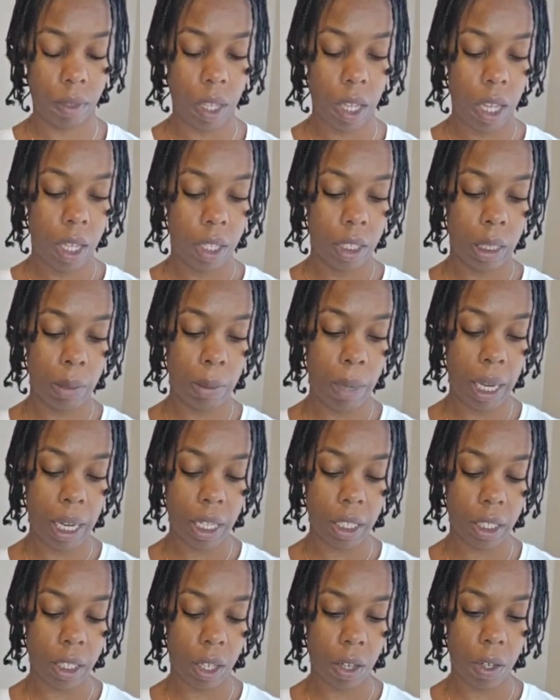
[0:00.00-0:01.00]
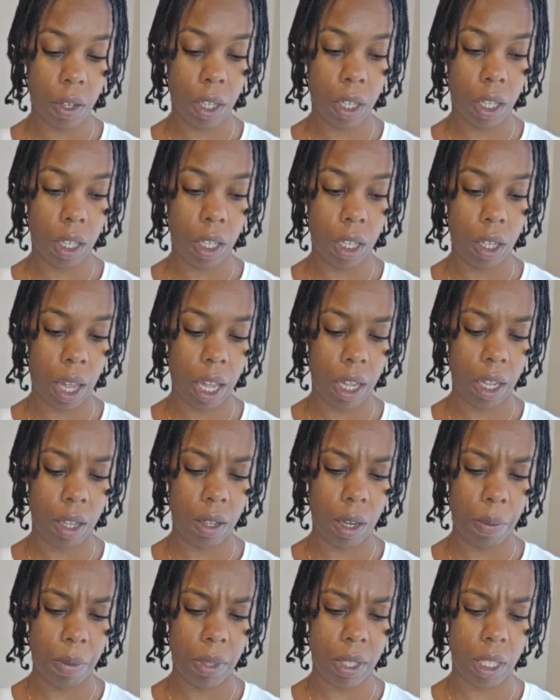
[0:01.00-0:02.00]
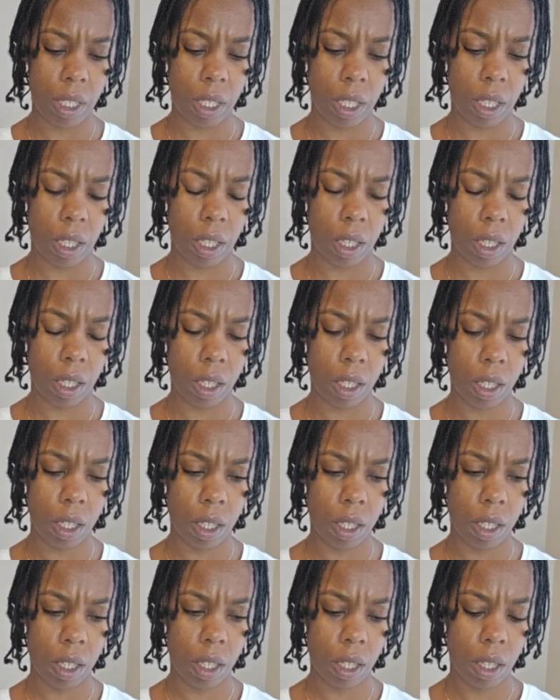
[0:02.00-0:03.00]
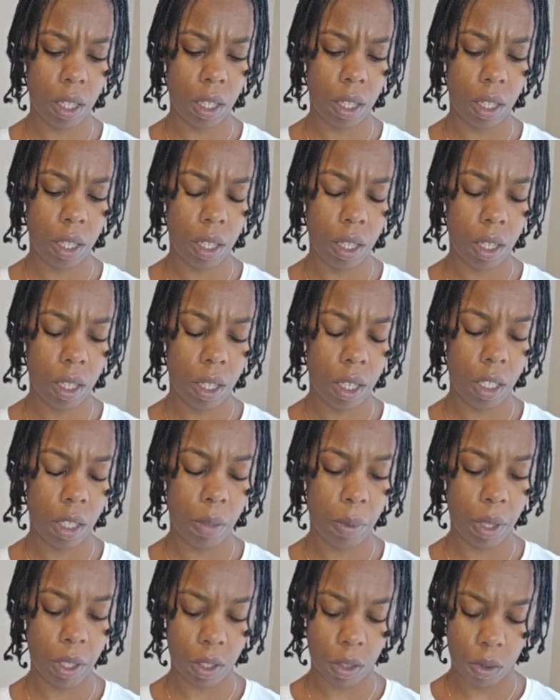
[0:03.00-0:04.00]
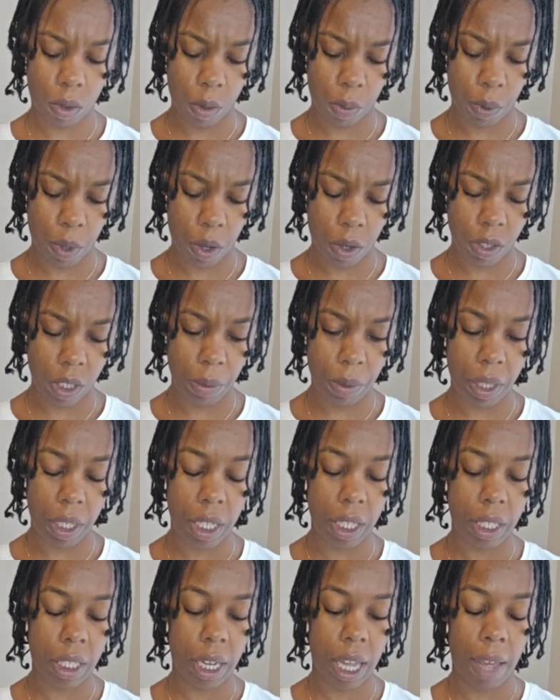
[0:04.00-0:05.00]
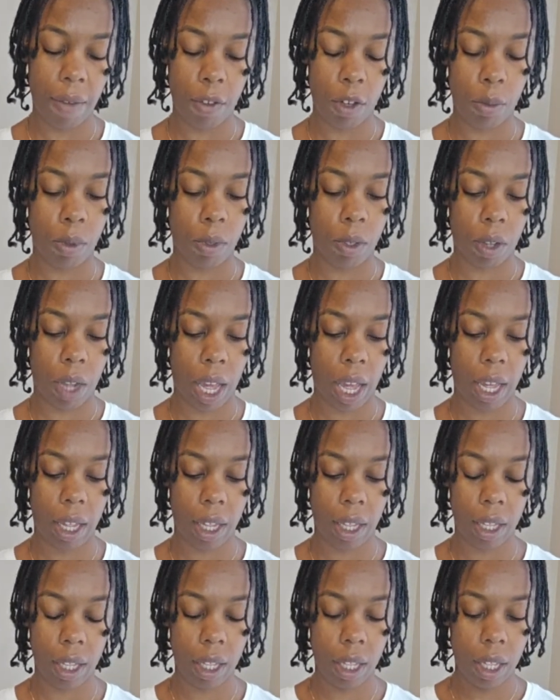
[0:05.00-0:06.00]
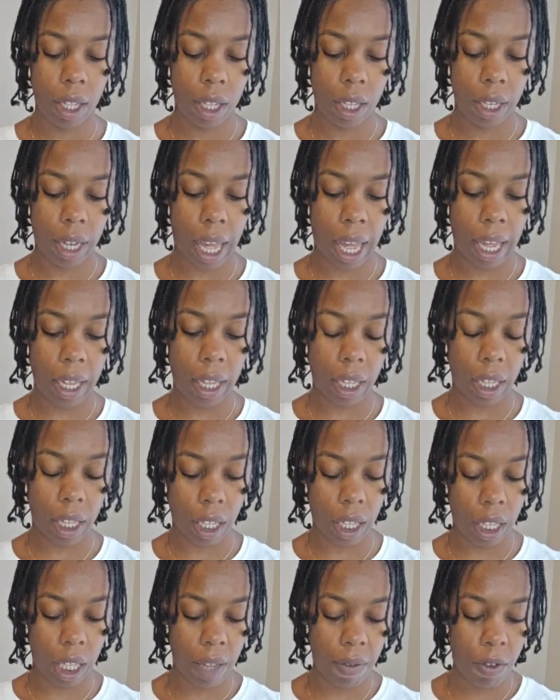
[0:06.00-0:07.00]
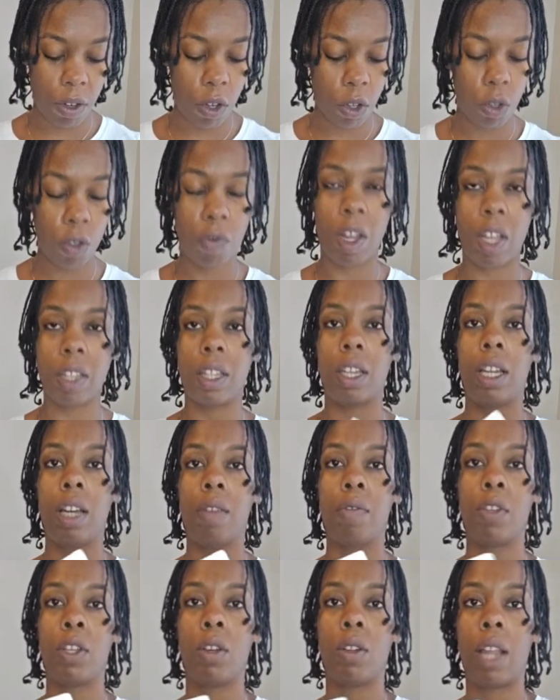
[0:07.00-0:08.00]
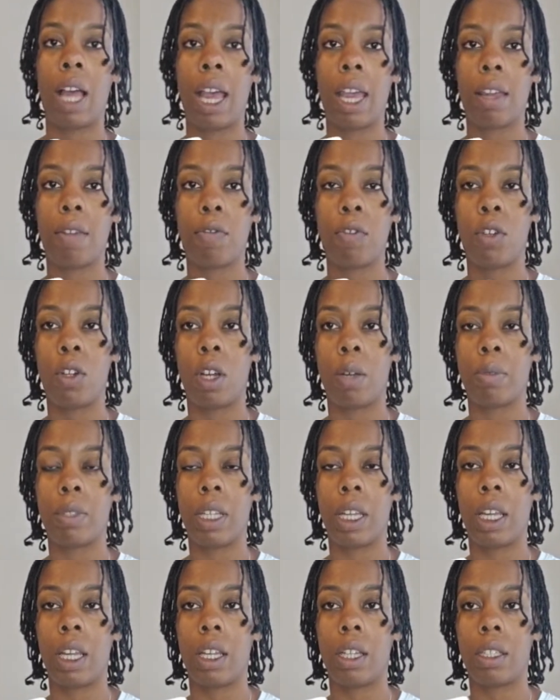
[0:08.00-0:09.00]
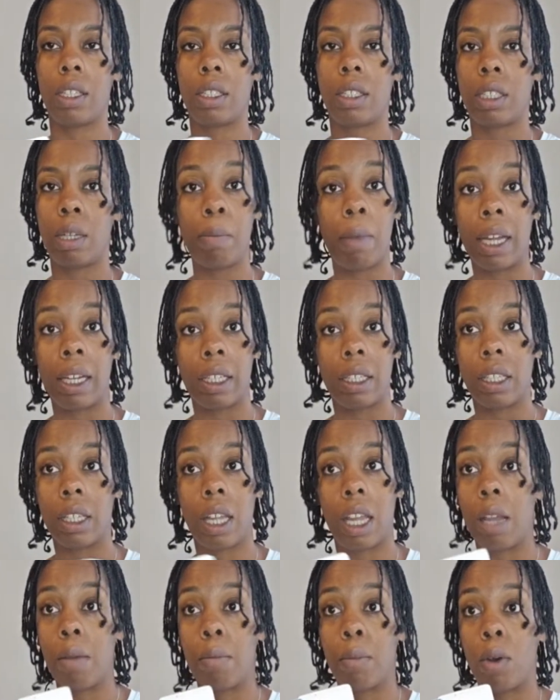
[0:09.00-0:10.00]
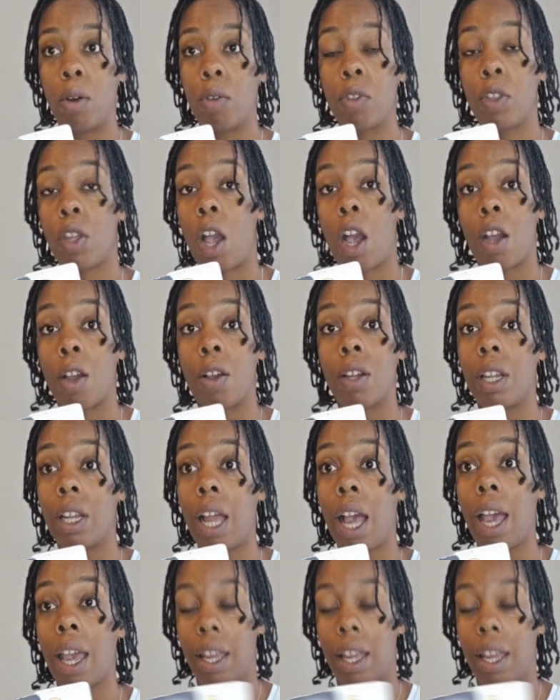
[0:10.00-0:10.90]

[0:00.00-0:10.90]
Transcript: Somebody is learning, okay? Let me see. This could be a Scorpio or something is inevitable, okay? Like, even though you found the love of your life, you know what I'm saying? Somebody, both of y'all are going to die.